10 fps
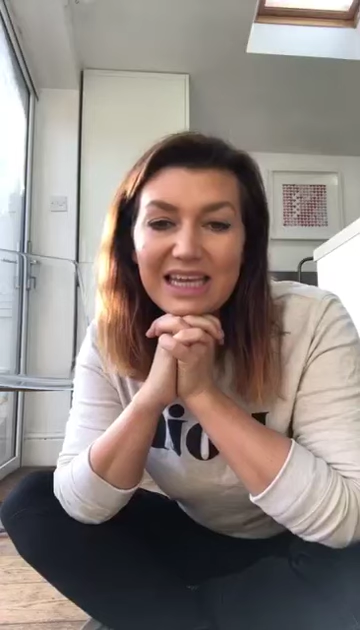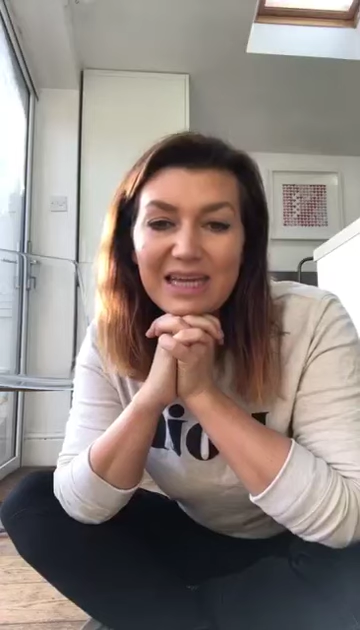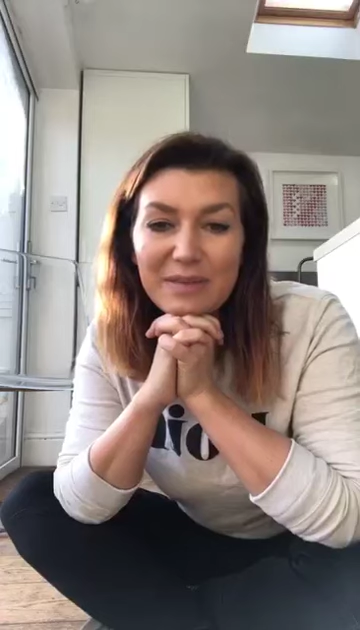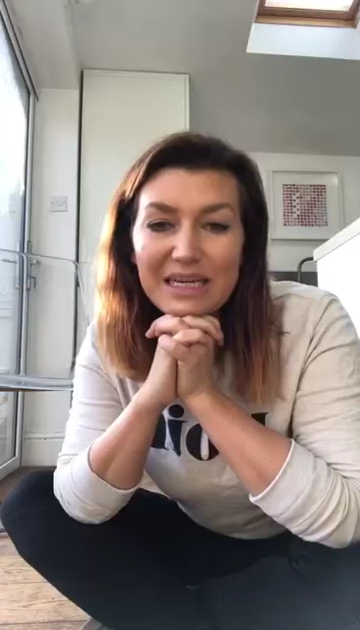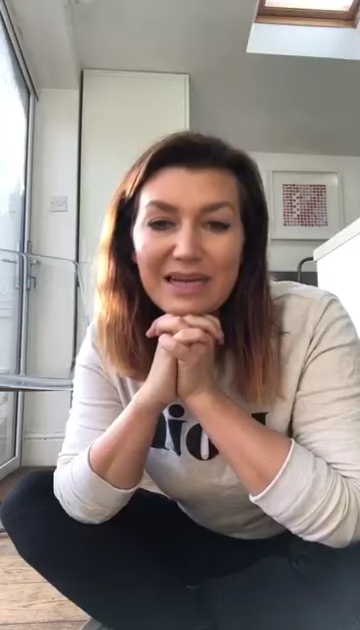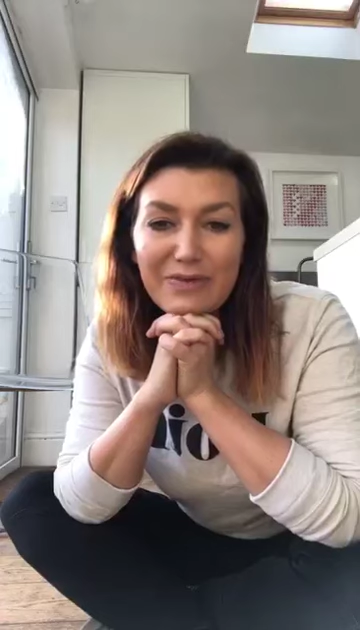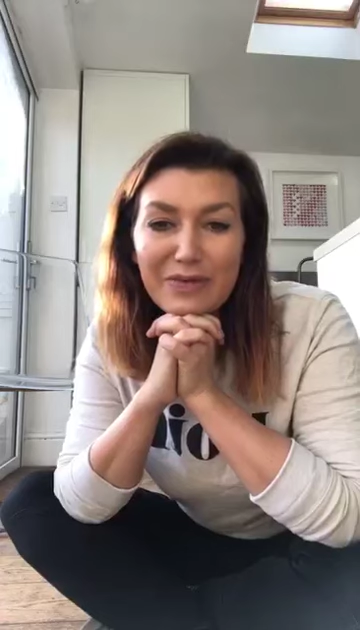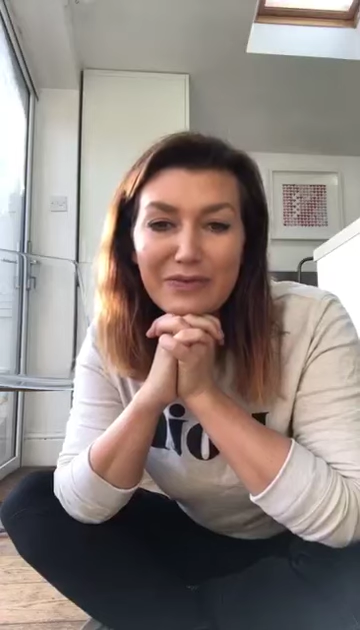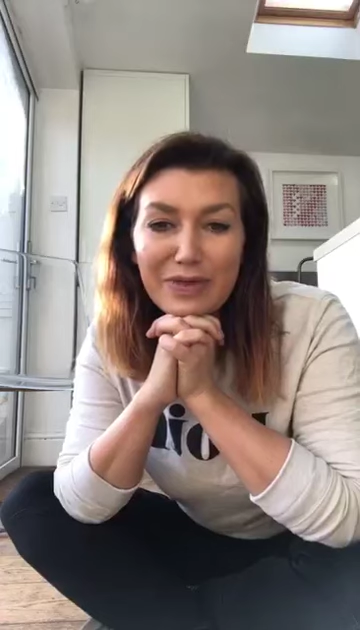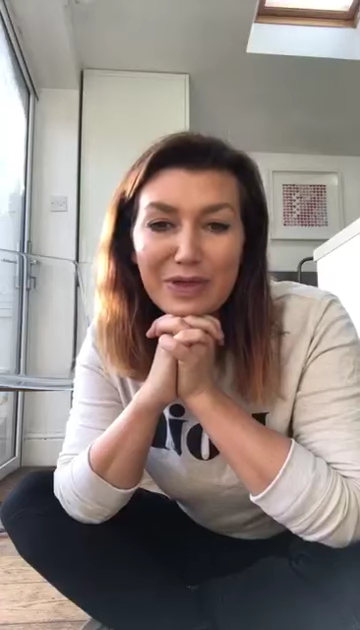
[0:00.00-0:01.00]
I've been having a
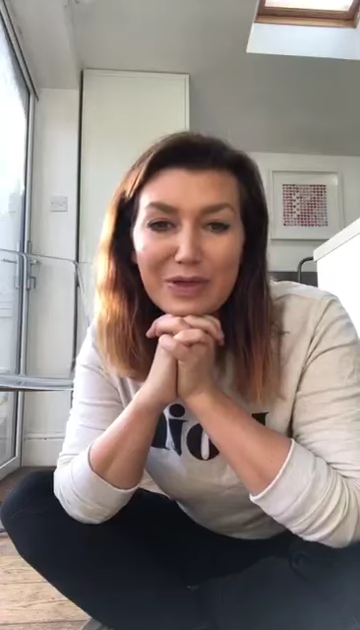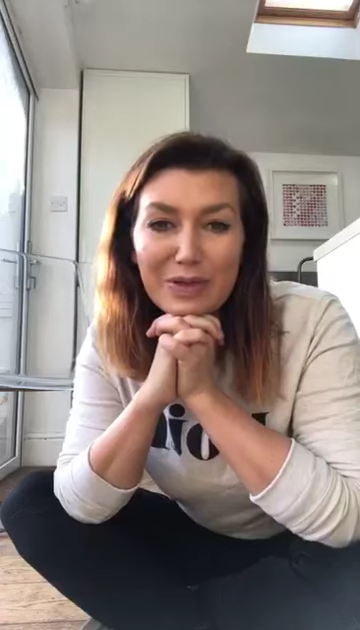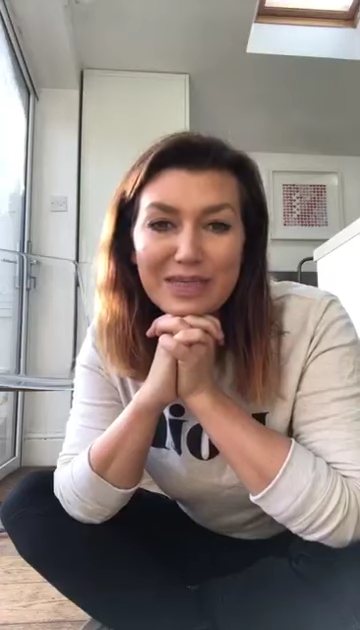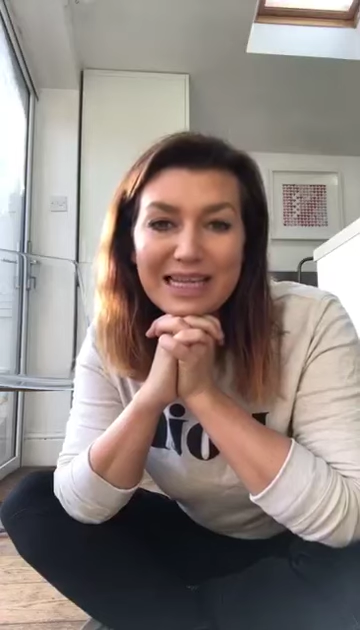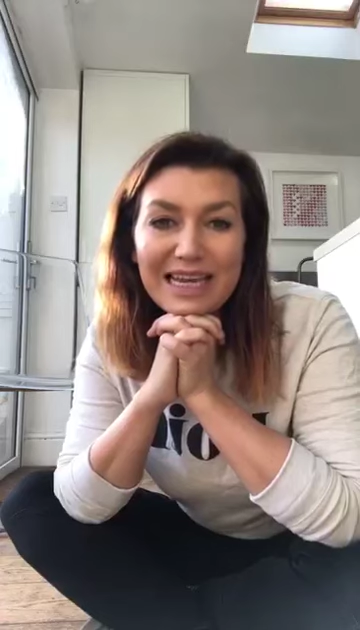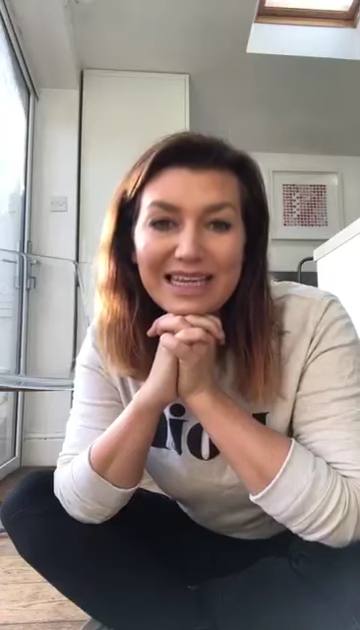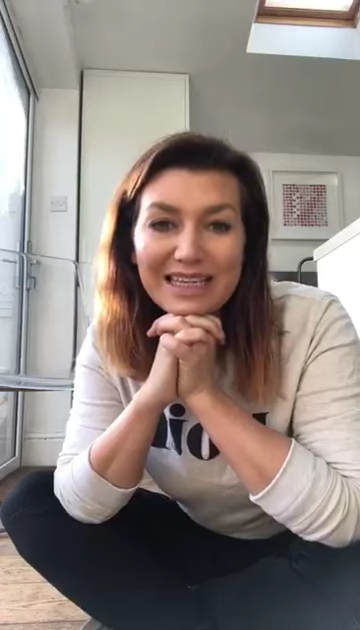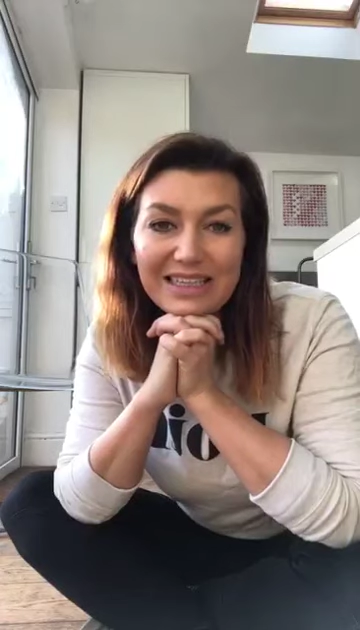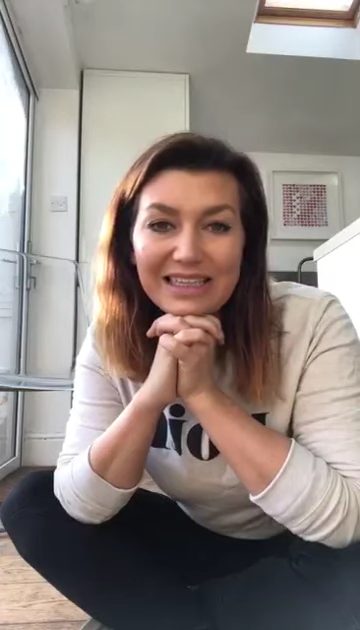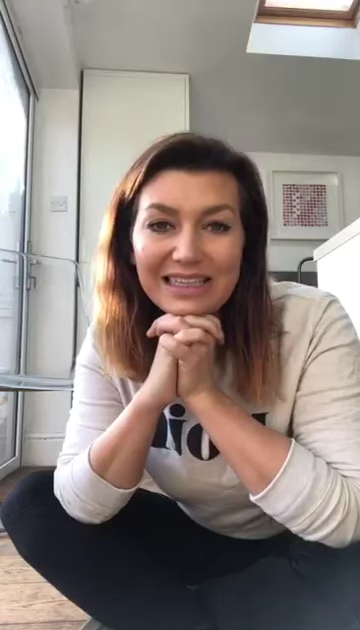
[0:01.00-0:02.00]
few
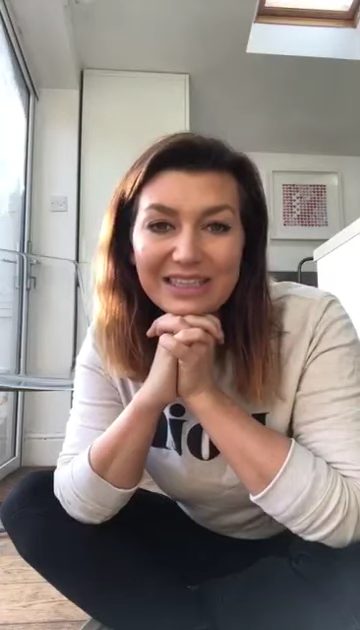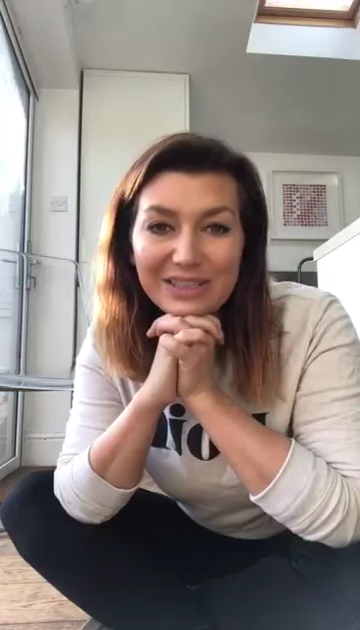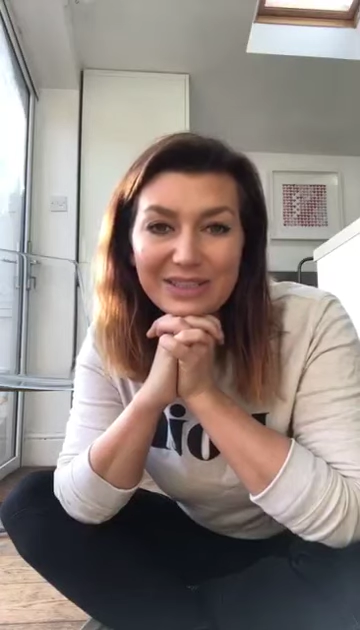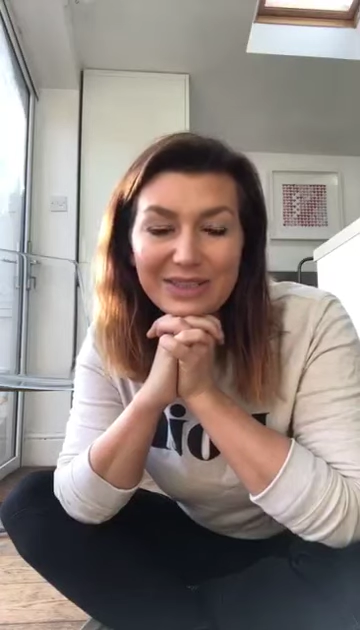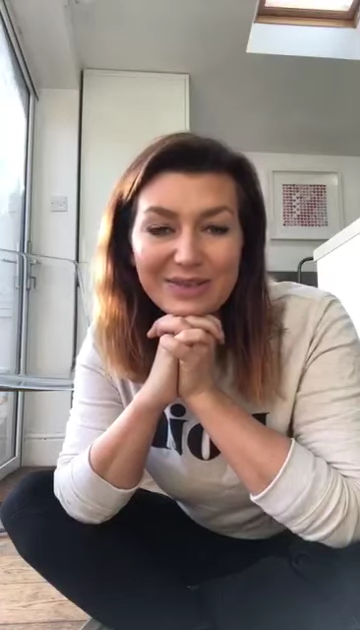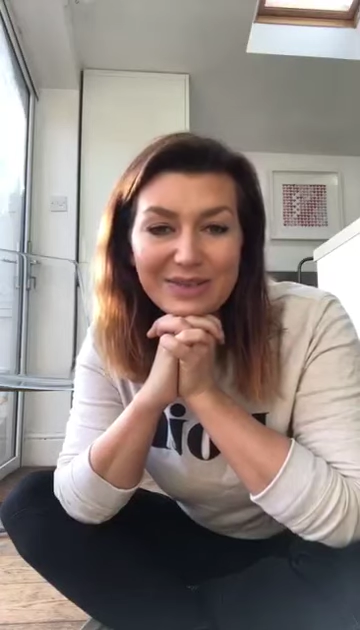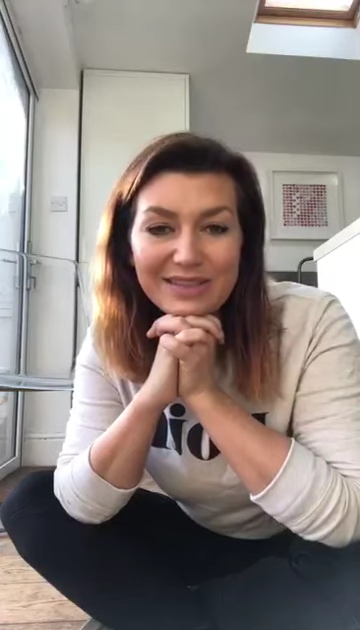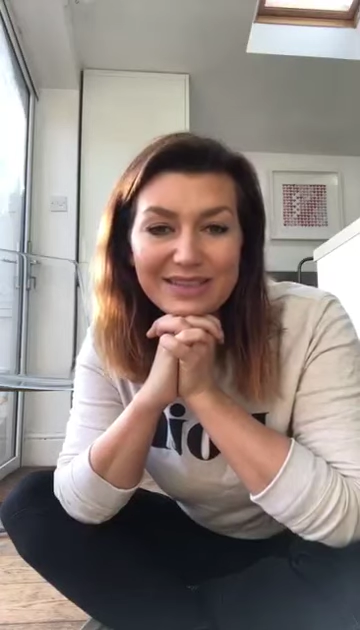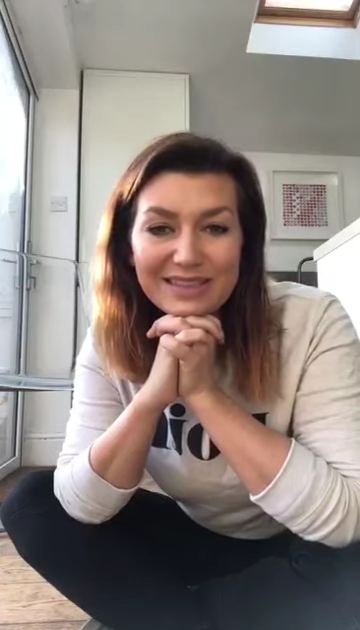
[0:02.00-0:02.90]
technical issues.